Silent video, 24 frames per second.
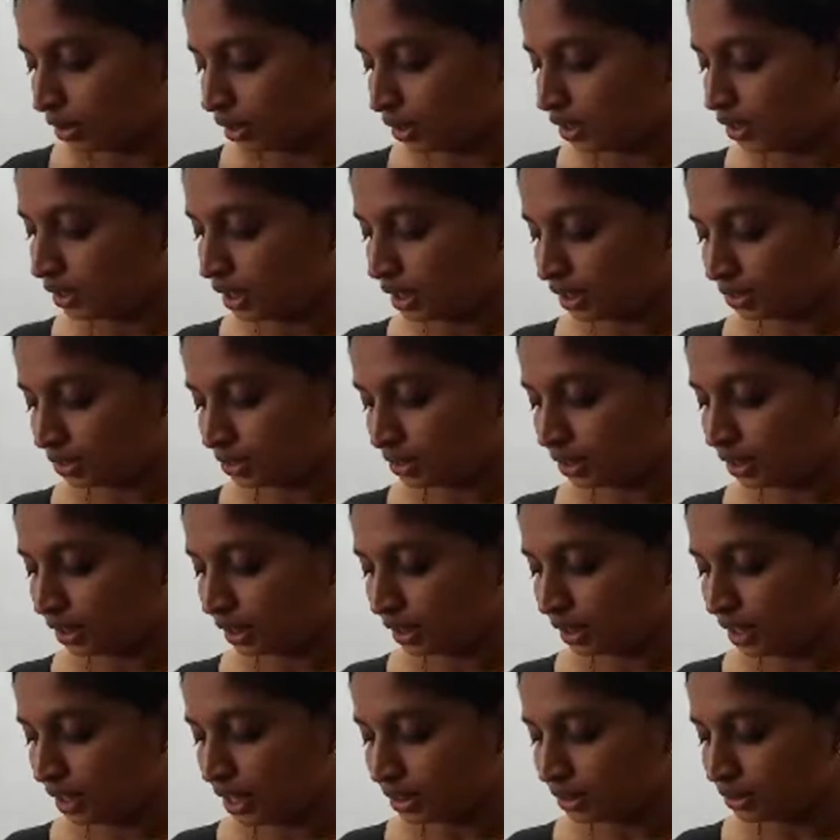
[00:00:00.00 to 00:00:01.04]
In yesterday
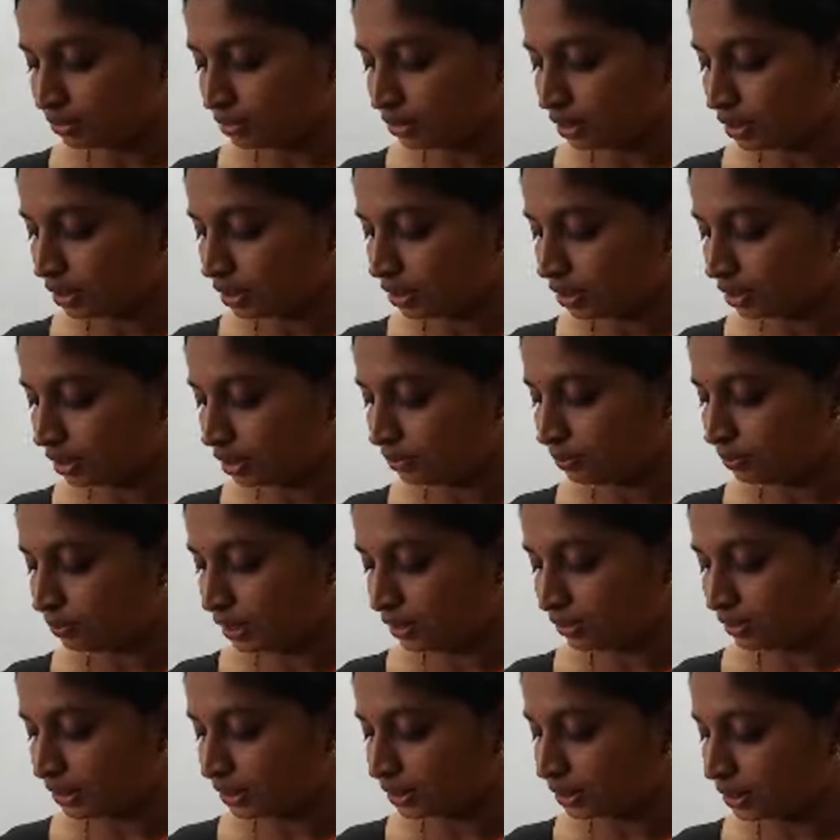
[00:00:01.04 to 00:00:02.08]
class, in
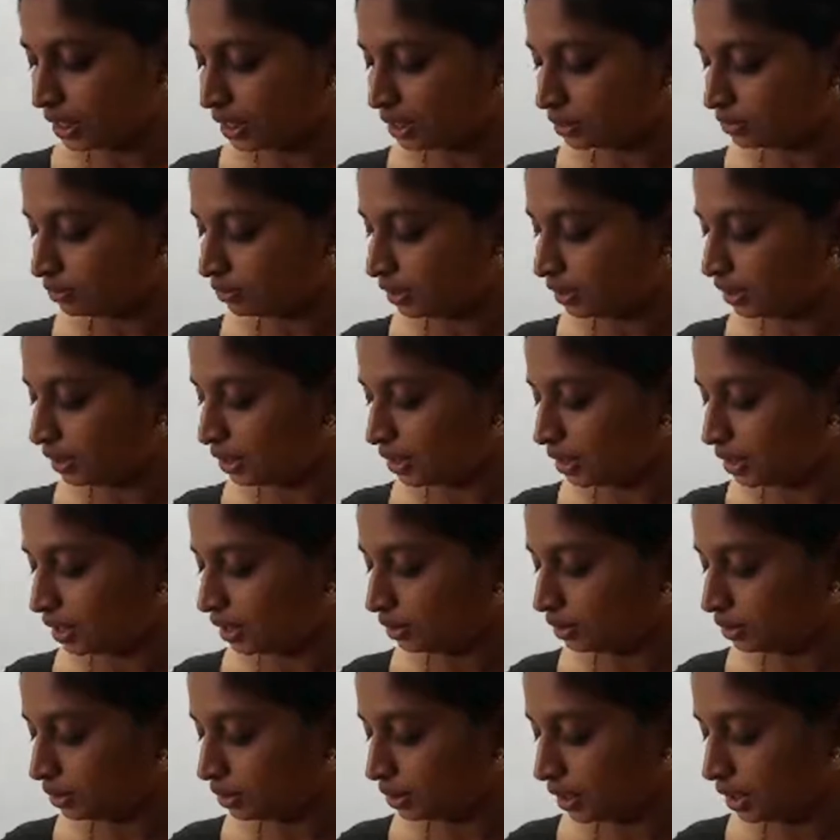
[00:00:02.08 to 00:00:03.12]
previous class, we
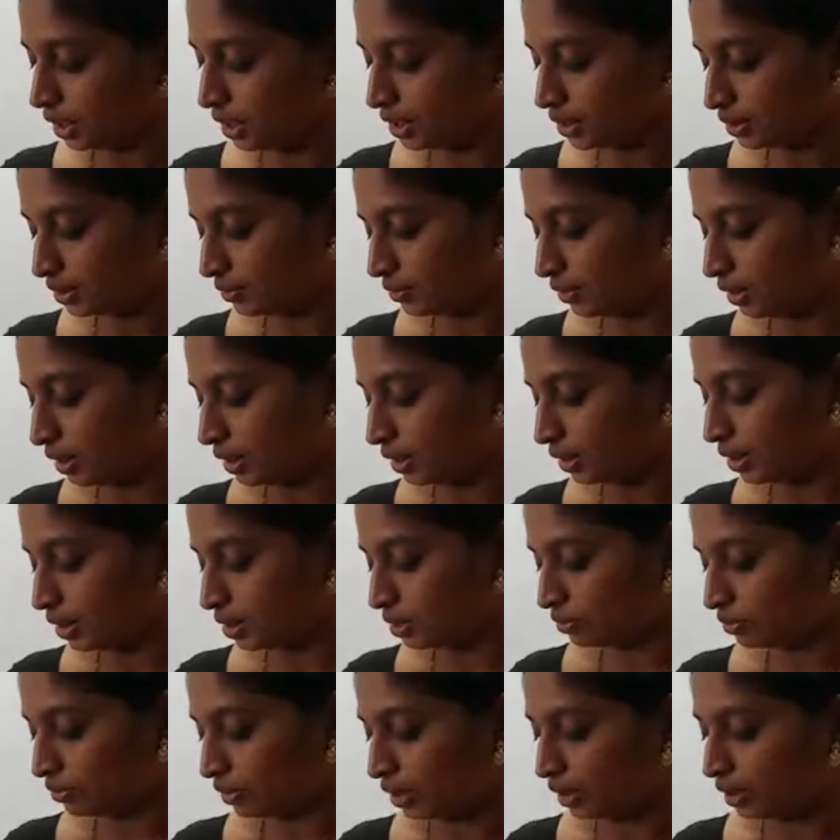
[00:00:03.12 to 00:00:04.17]
learned this
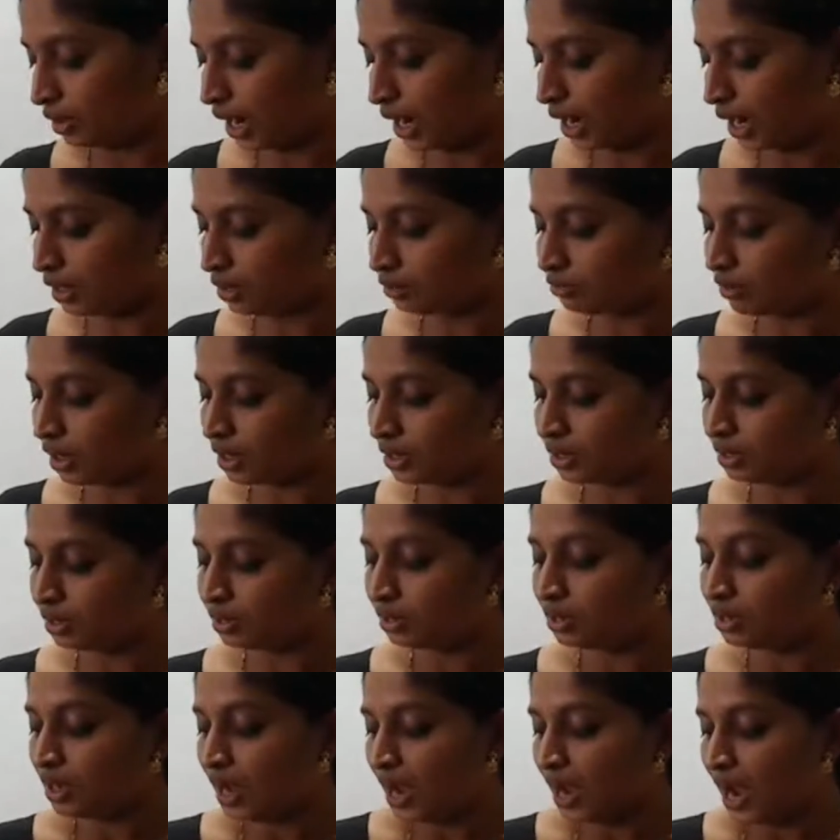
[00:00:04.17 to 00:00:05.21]
one and one
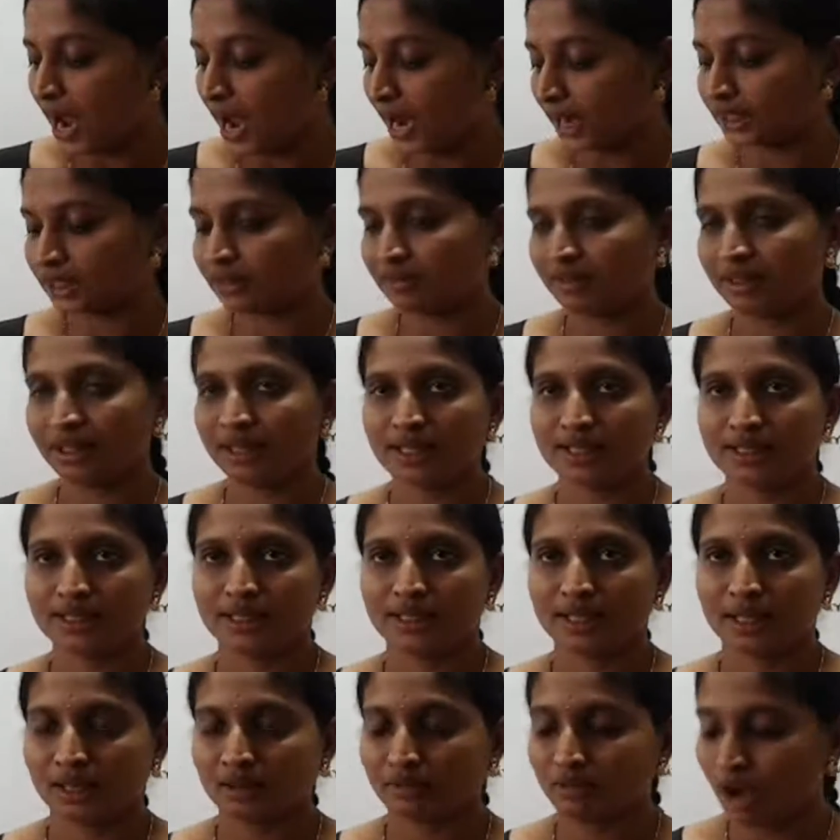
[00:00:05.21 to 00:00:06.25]
activity is
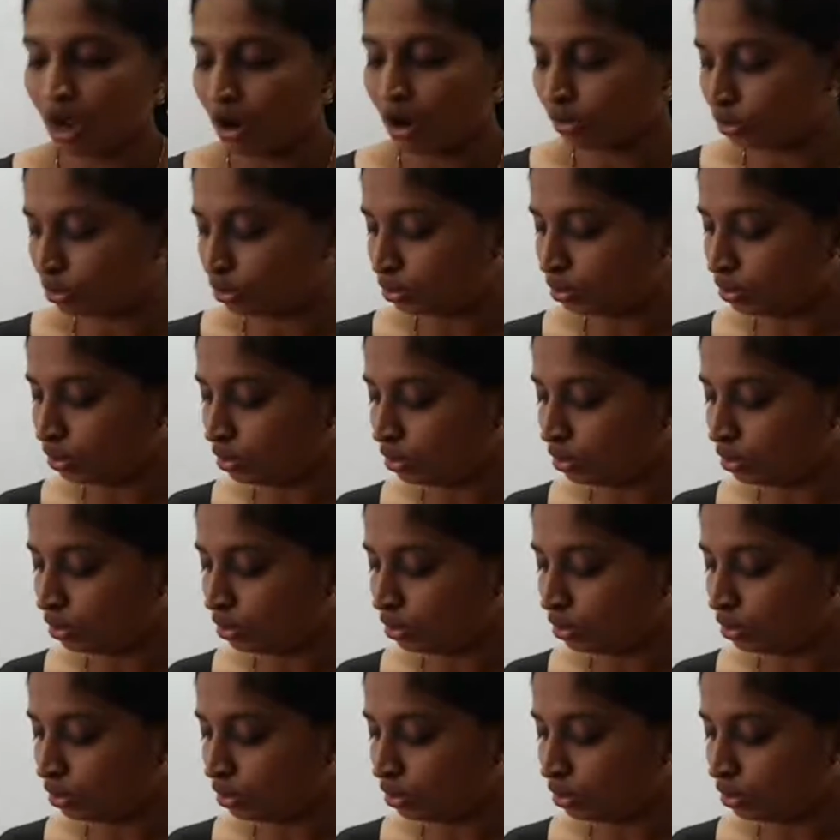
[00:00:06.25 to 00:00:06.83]
there. We have to